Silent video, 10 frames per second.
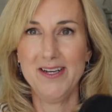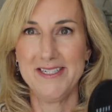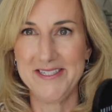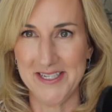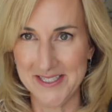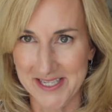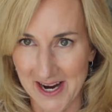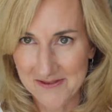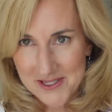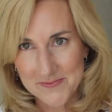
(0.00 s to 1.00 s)
since
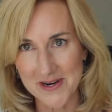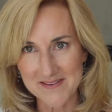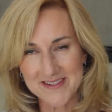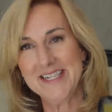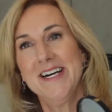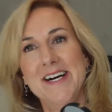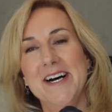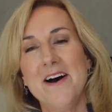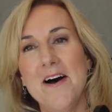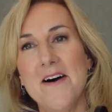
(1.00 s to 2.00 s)
I was probably,
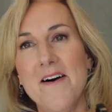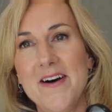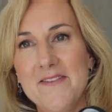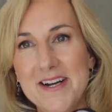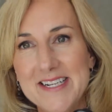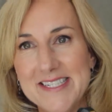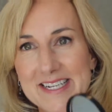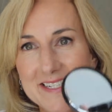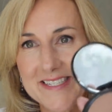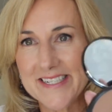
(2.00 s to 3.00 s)
I want to
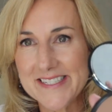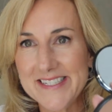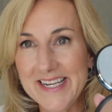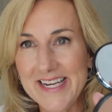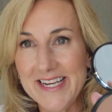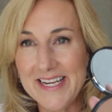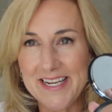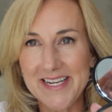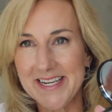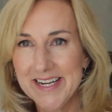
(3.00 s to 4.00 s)
say
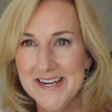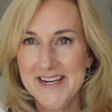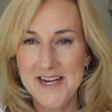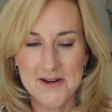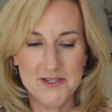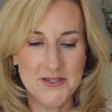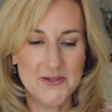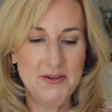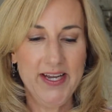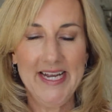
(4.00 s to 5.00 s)
16 years old.